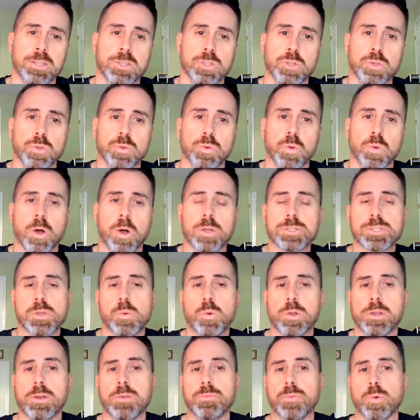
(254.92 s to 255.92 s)
You also
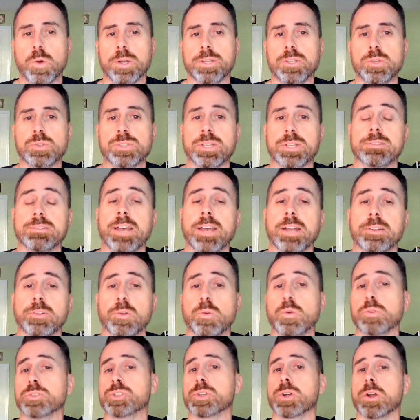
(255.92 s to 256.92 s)
want to avoid using
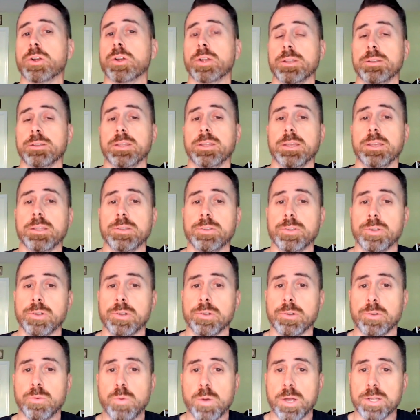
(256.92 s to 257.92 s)
technical jargon in
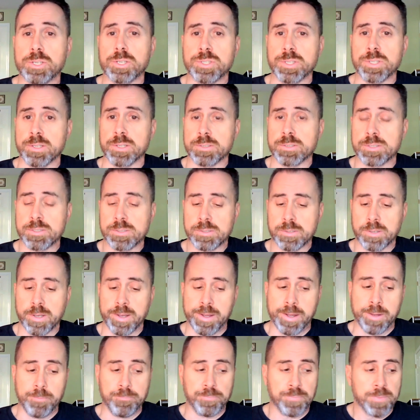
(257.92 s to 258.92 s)
your questions.
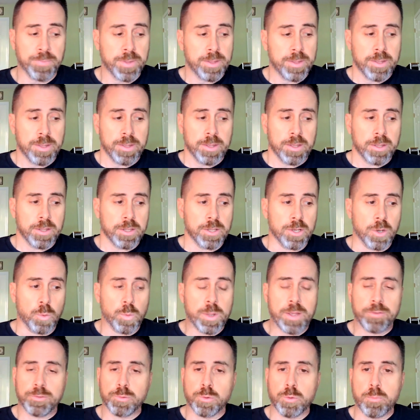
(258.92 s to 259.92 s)

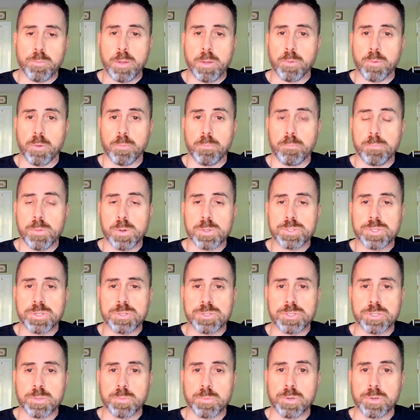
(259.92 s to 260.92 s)
We have to remember most
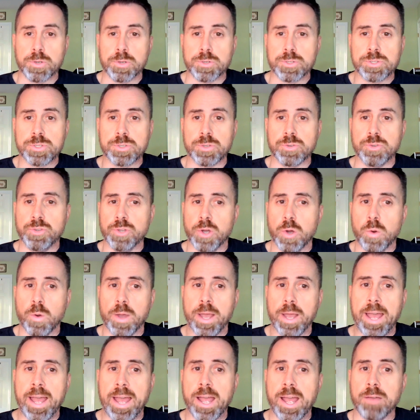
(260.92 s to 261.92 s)
consumers
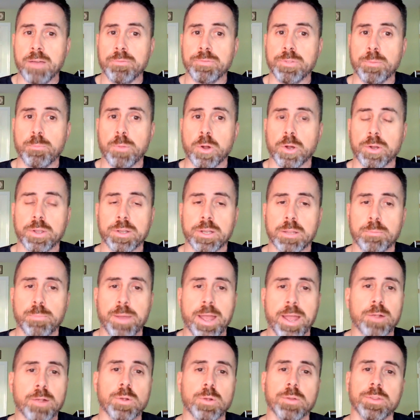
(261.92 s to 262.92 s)
don't have the marketing
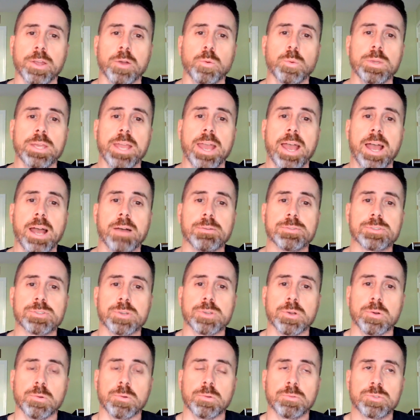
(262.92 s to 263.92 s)
background that we have.
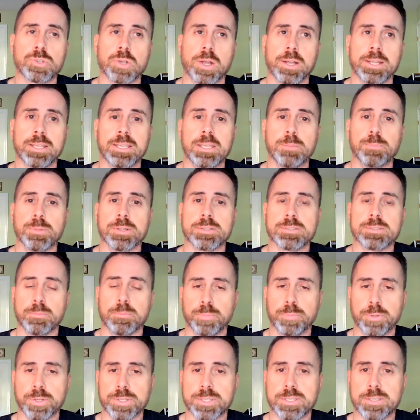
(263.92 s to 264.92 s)
So try to keep it
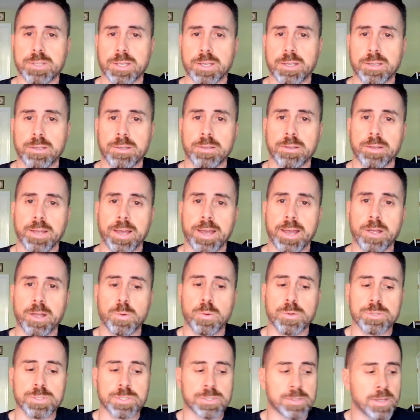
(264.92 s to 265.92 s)
simplistic. I
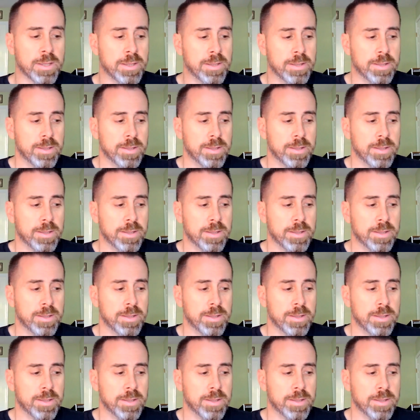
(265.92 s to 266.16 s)
always